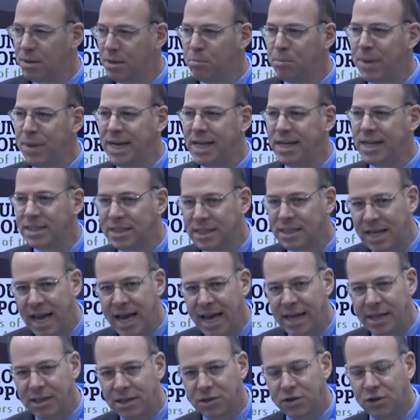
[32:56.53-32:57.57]
Many
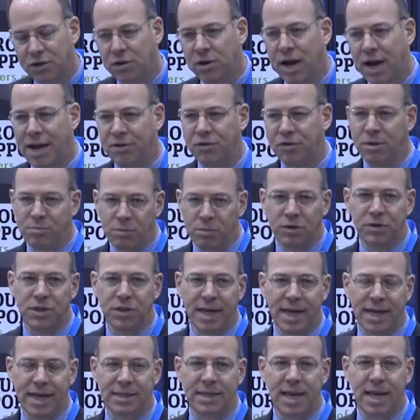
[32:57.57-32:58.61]
states, or actually most
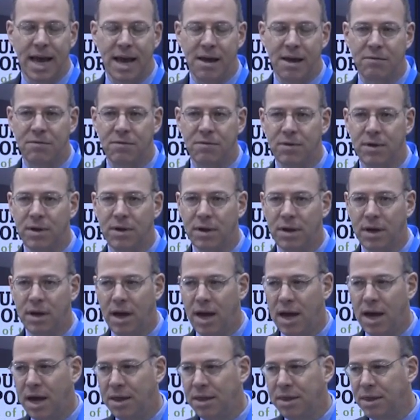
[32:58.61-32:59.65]
states, have
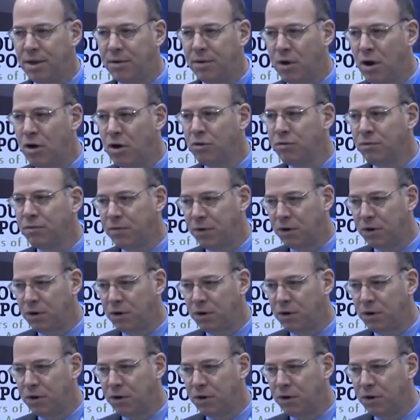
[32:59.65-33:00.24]
their own